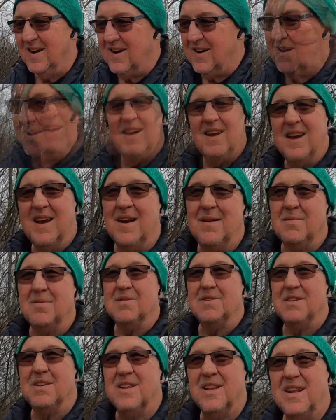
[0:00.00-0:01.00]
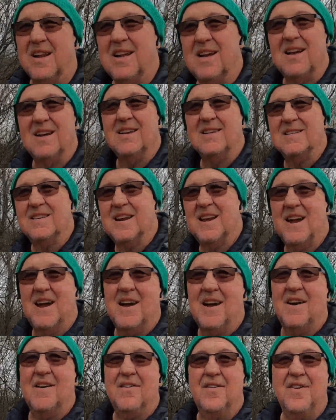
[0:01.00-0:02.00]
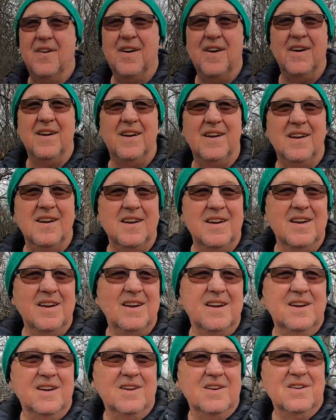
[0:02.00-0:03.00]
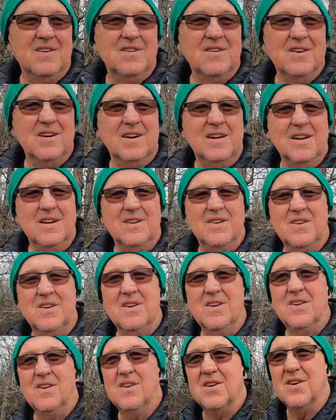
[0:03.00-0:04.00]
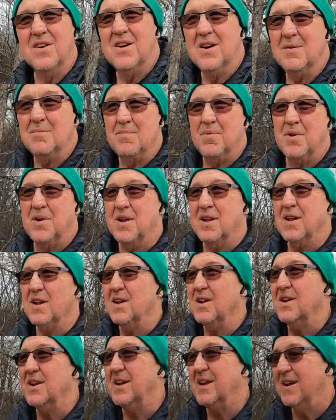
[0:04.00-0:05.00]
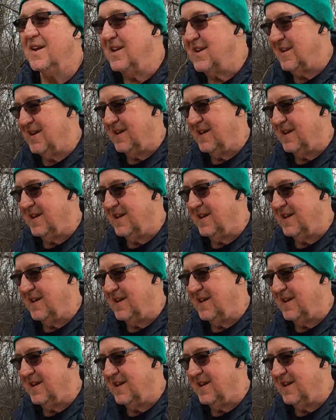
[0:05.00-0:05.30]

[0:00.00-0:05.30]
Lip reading: Yeah, Hamilton the last half really turned her on pretty good.